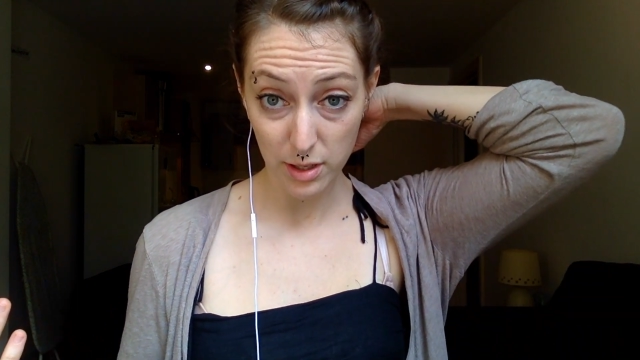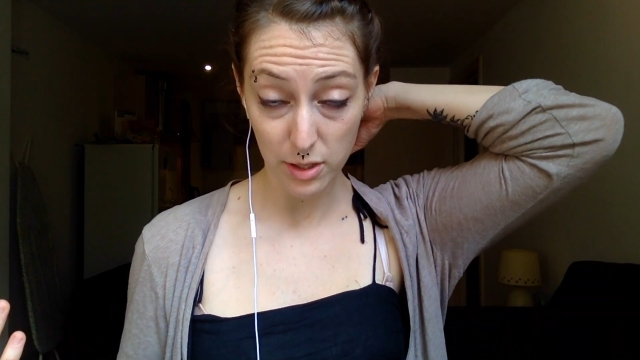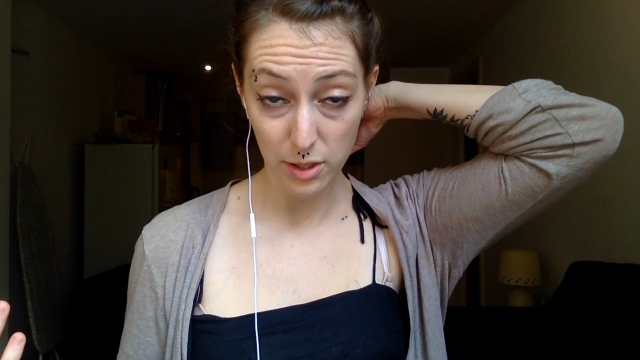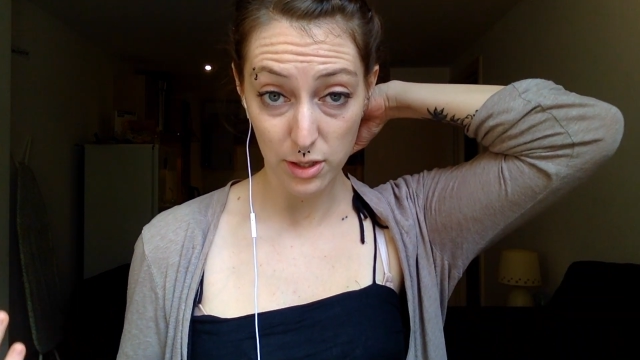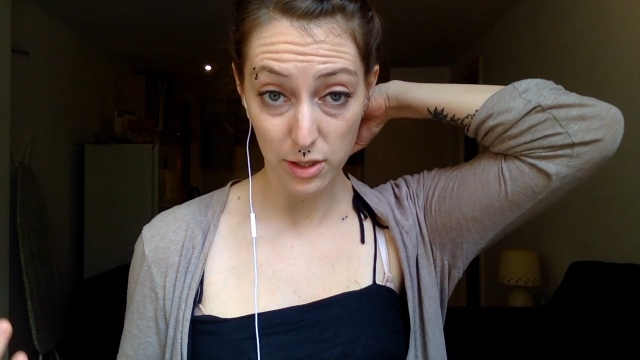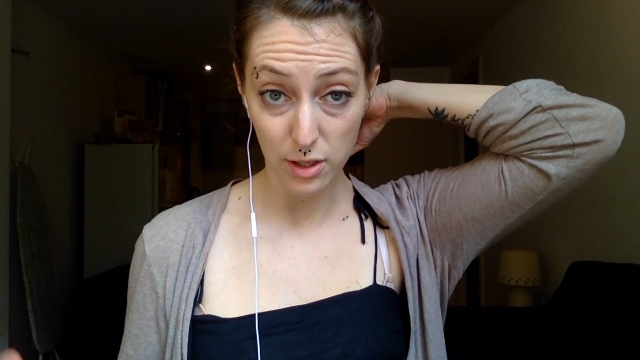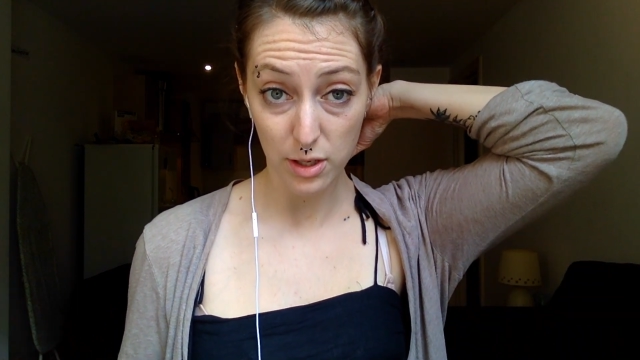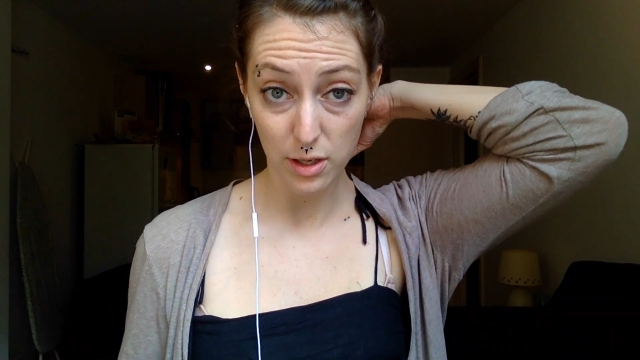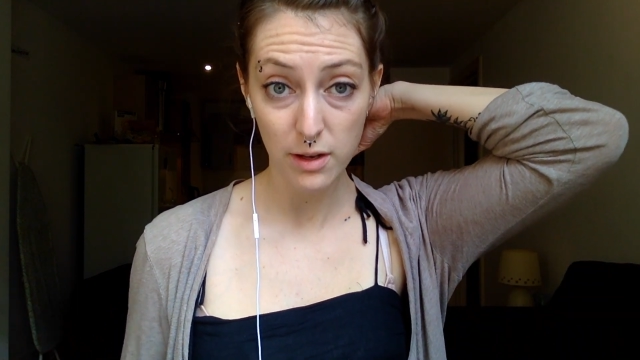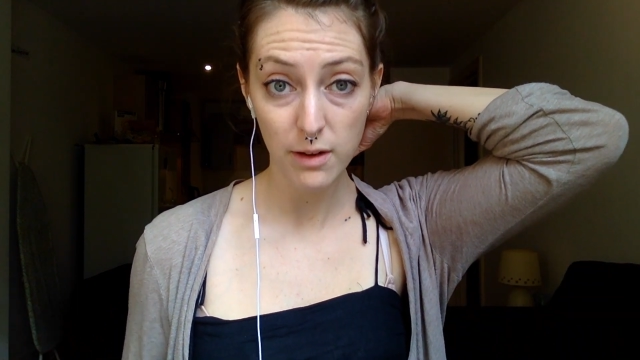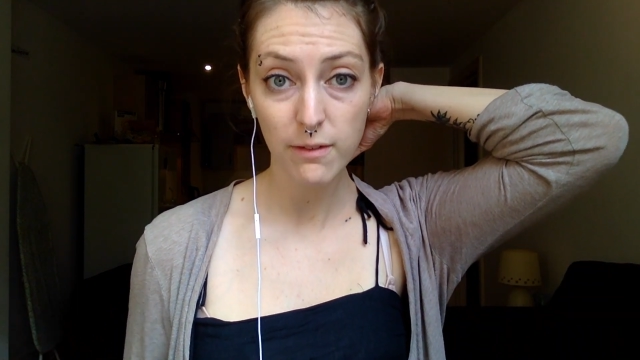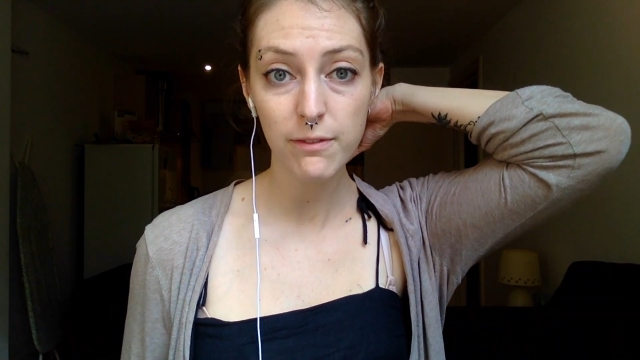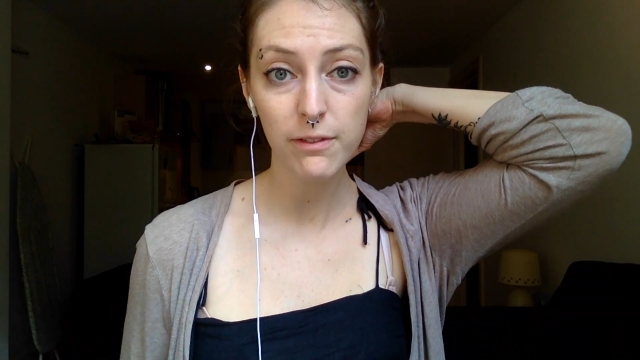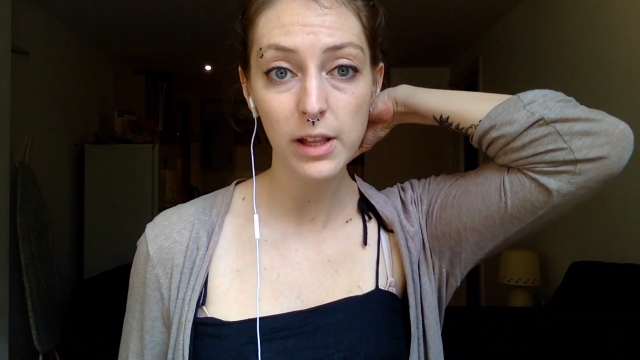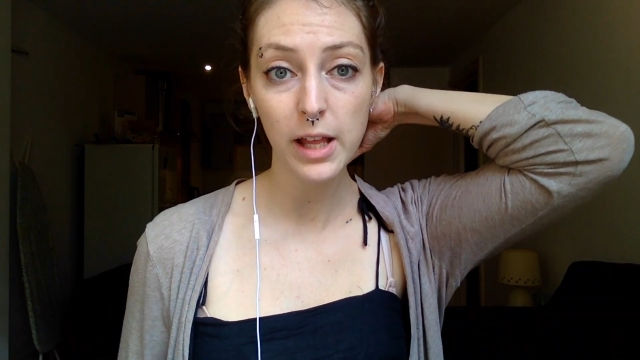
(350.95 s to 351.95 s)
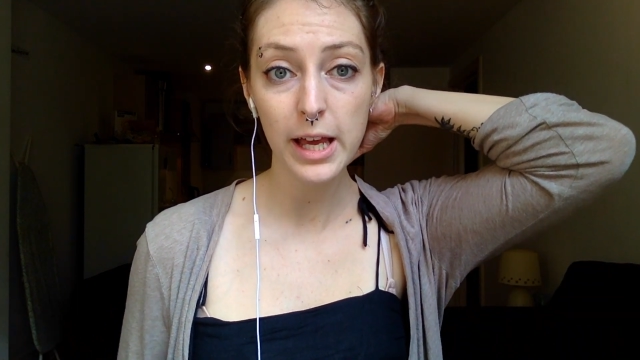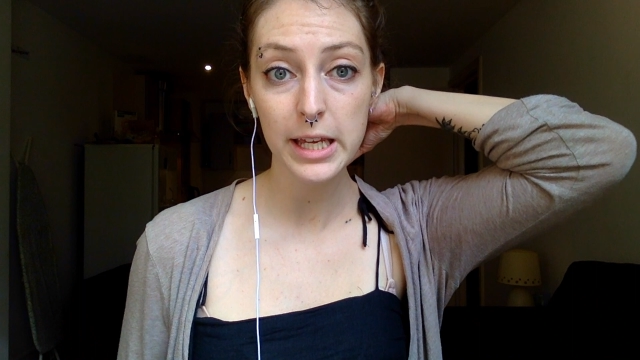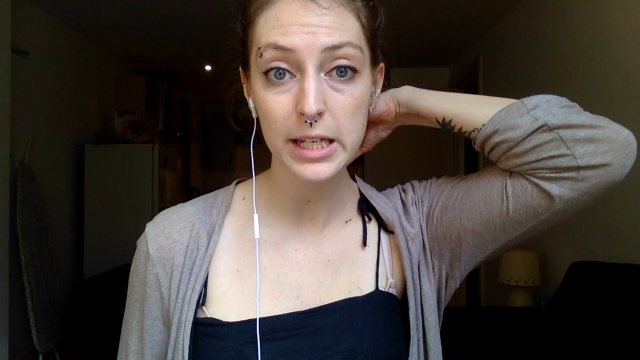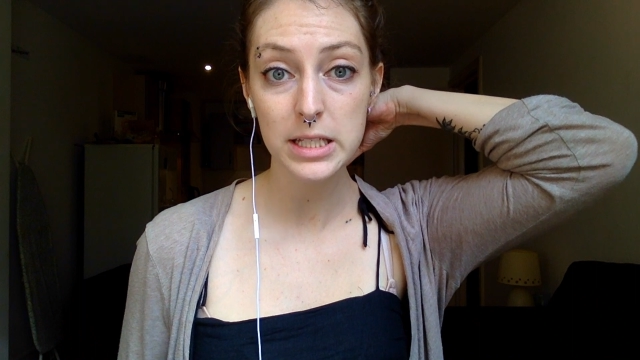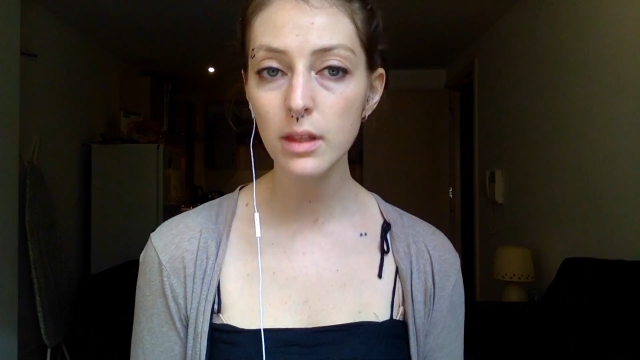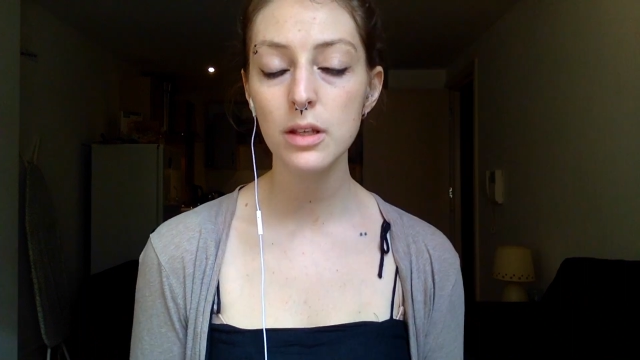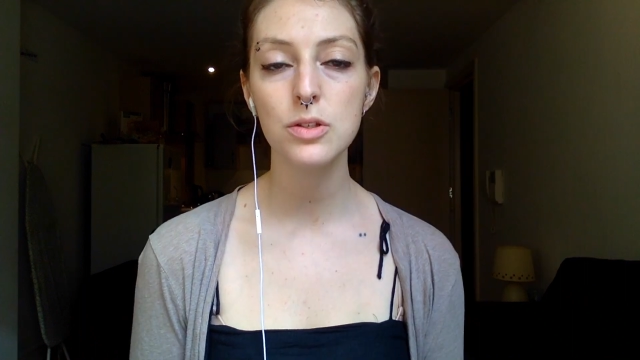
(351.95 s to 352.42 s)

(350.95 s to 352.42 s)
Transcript: your flight.